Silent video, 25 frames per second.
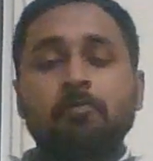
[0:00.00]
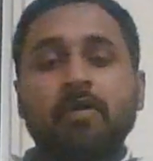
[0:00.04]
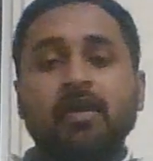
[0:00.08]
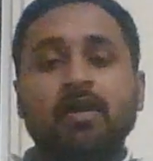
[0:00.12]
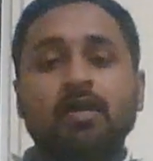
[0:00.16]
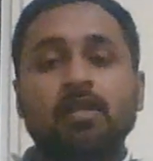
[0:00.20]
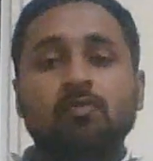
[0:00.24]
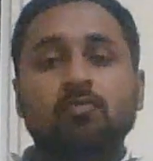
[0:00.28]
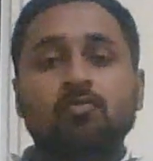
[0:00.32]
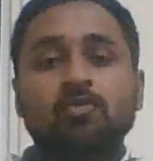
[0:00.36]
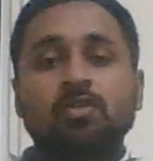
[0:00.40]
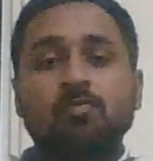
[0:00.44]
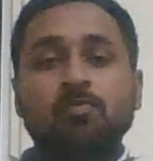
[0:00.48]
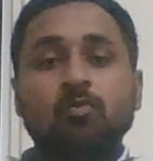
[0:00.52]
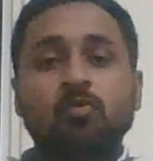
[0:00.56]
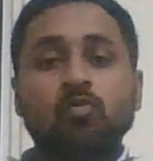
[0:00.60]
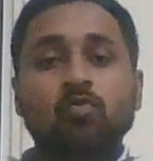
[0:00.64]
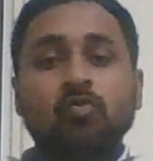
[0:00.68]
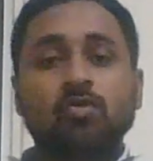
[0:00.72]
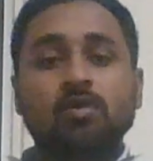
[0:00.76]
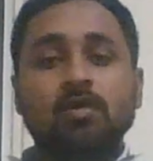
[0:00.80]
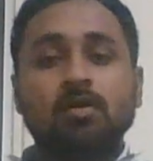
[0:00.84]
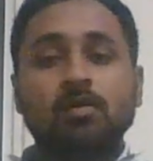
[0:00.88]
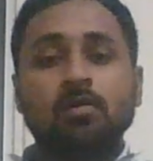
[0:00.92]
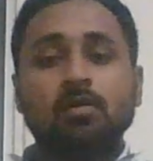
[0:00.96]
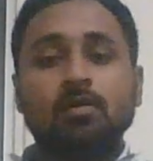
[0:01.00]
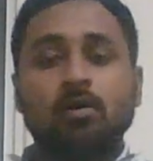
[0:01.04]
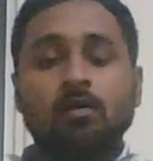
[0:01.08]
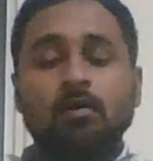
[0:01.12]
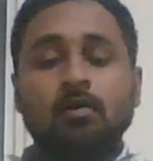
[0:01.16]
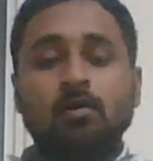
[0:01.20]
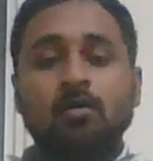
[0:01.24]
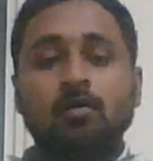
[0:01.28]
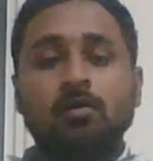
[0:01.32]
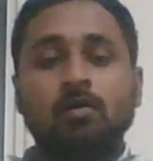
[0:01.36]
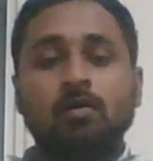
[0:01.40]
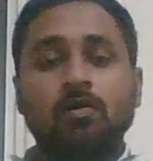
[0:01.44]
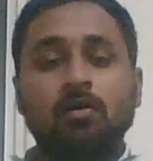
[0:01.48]
my name is Deepak Gurge.
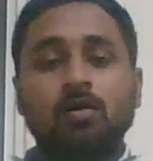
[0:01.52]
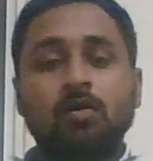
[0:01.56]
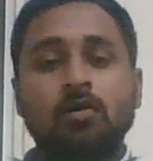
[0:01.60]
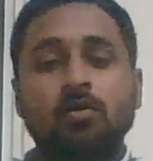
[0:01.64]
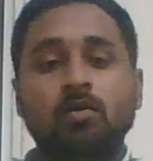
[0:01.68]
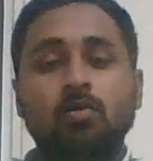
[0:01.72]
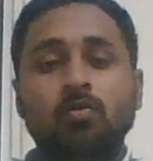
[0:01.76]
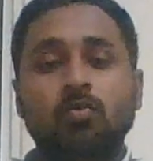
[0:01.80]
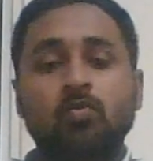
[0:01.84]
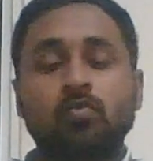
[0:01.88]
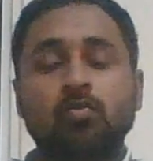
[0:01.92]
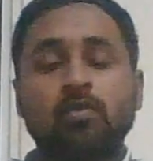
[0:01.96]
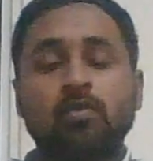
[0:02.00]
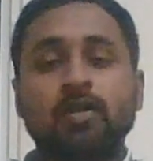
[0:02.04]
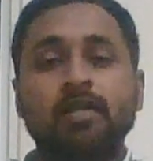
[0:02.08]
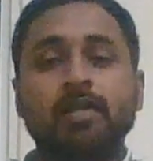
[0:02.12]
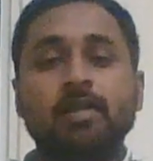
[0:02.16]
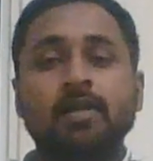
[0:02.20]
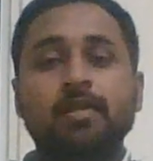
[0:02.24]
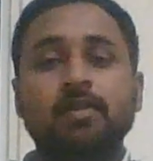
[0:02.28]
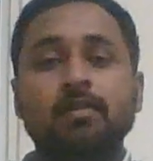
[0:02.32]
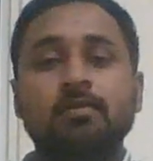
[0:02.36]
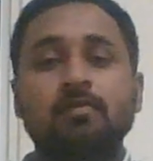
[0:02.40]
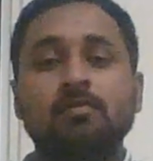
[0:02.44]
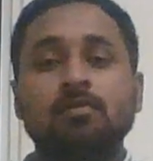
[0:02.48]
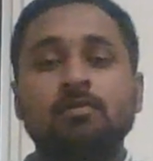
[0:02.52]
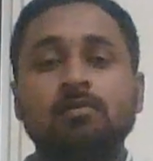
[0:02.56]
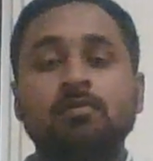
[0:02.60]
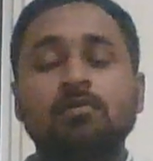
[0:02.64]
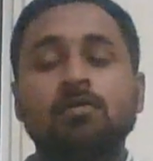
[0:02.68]
Today date is